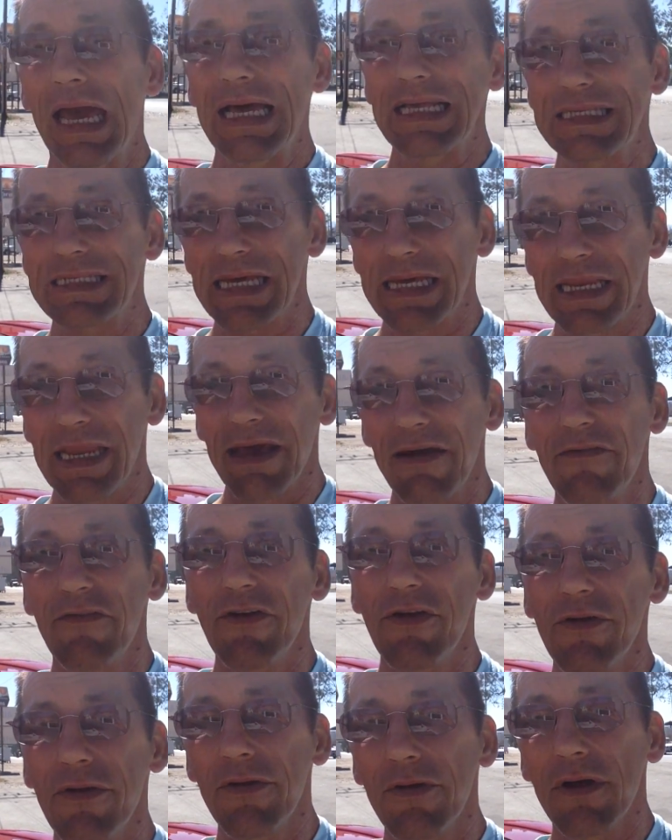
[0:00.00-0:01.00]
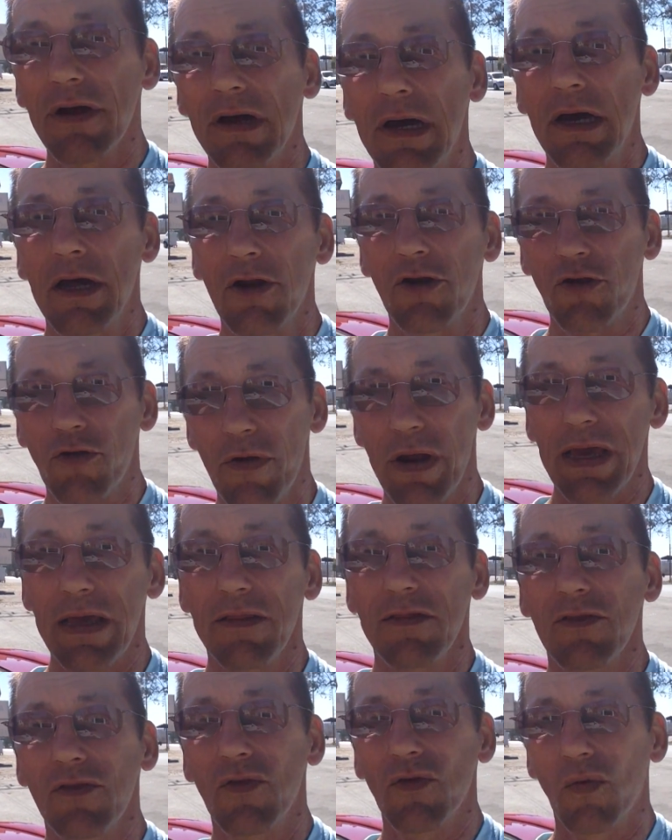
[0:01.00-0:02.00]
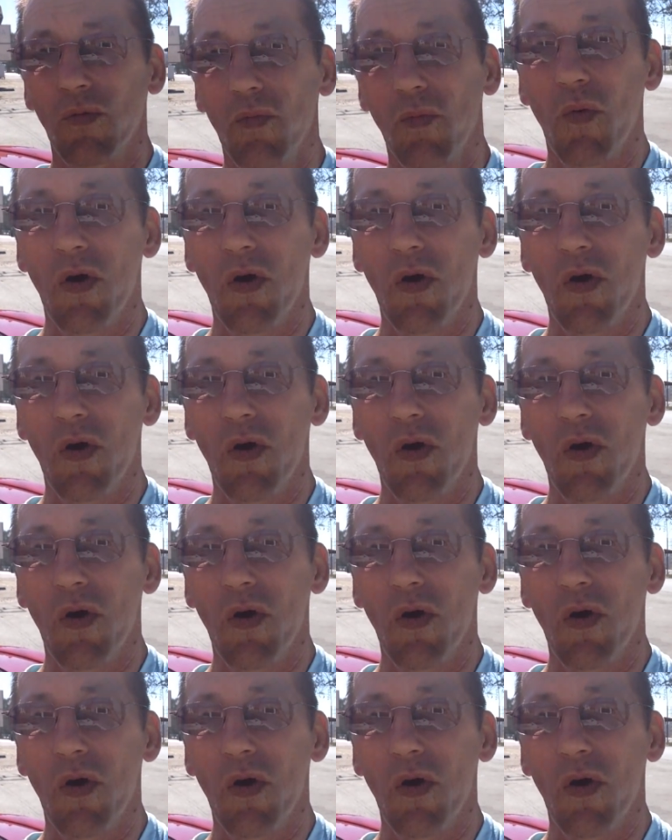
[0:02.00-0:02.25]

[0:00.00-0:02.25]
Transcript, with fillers: is they never train the